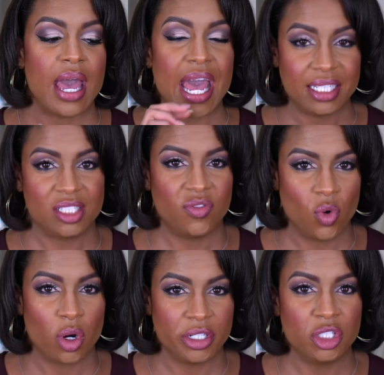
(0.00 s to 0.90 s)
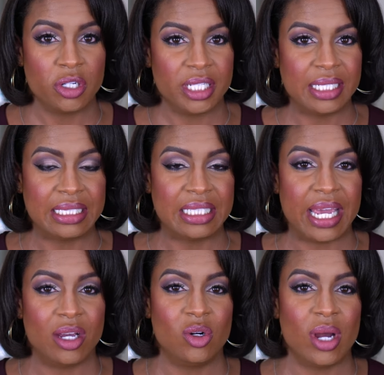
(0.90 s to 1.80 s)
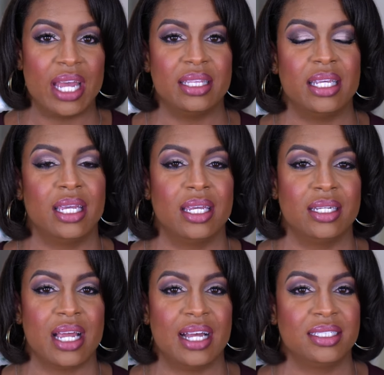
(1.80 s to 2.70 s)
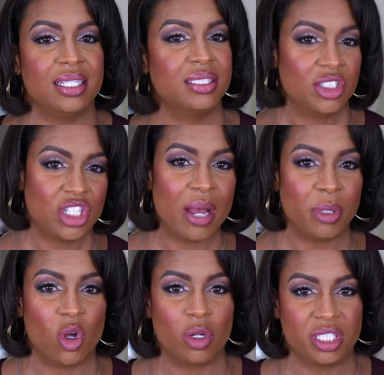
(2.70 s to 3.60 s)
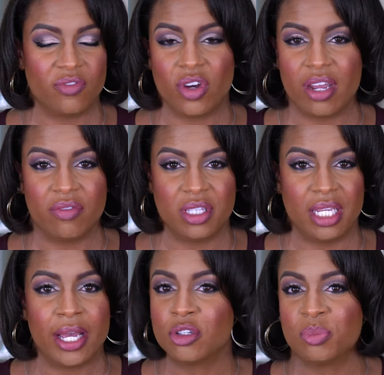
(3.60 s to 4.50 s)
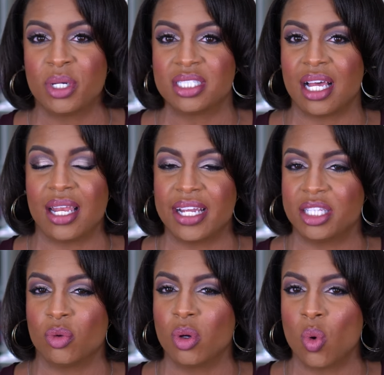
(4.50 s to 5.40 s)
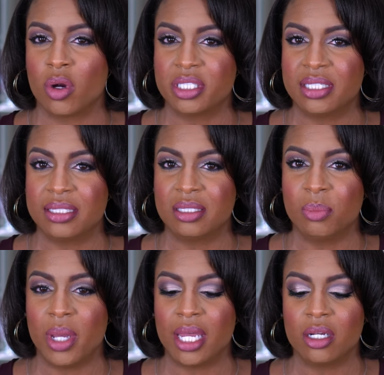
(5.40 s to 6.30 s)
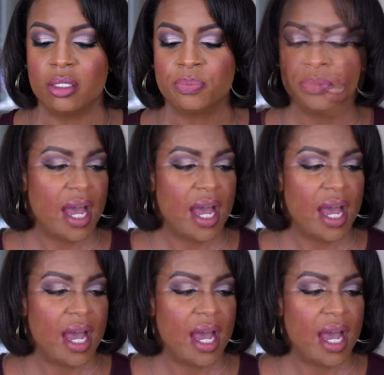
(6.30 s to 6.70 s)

at Sephora during this sale and then I tend to shop at Ulta for everything else because I like their reward system better.